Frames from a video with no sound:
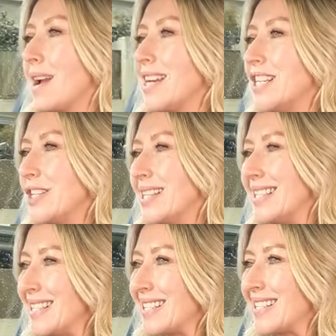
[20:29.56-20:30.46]
range
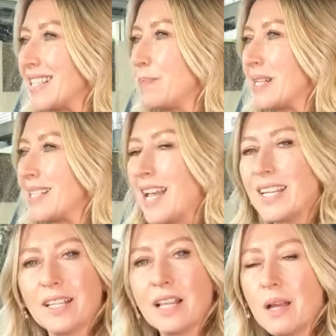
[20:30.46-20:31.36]
isn't
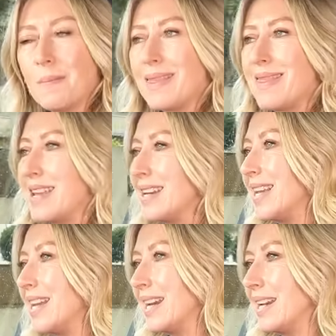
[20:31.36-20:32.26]
spectacular, but then
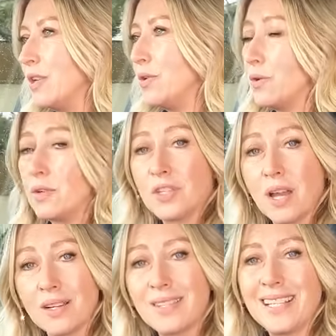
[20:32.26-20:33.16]
again, you can
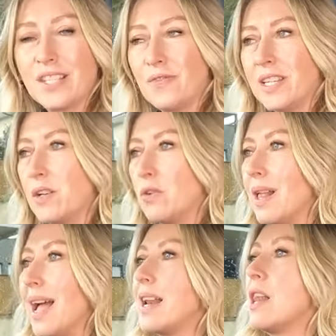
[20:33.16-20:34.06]
charge this
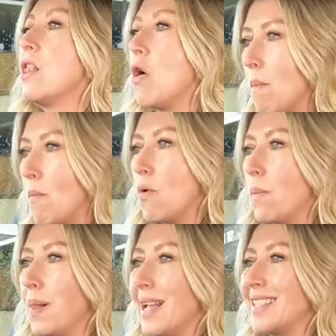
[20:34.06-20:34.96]
vehicle at a lot
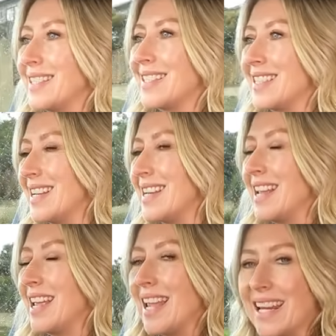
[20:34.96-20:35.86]
more places
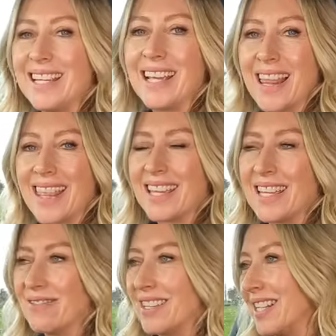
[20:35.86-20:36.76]
than any other
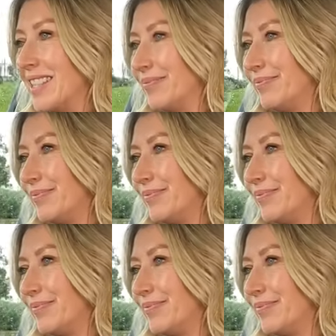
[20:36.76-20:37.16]
EV.